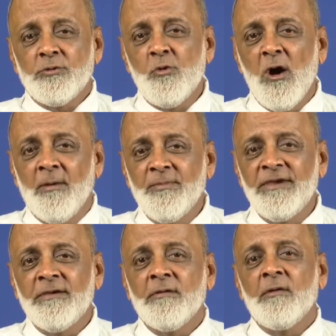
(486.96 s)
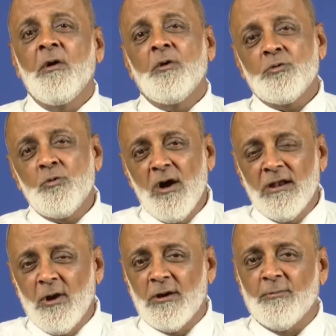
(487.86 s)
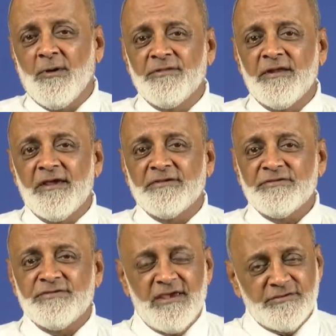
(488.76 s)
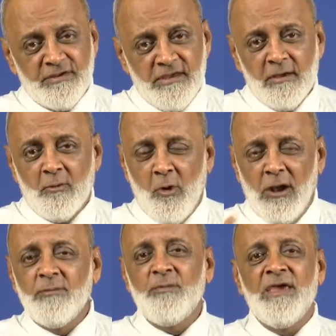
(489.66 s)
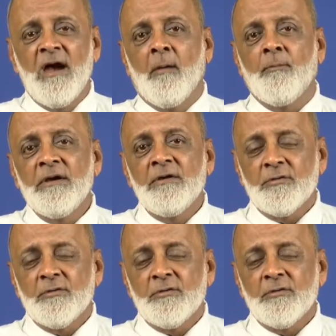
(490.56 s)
do humming, do a lot of other exercise, call me up,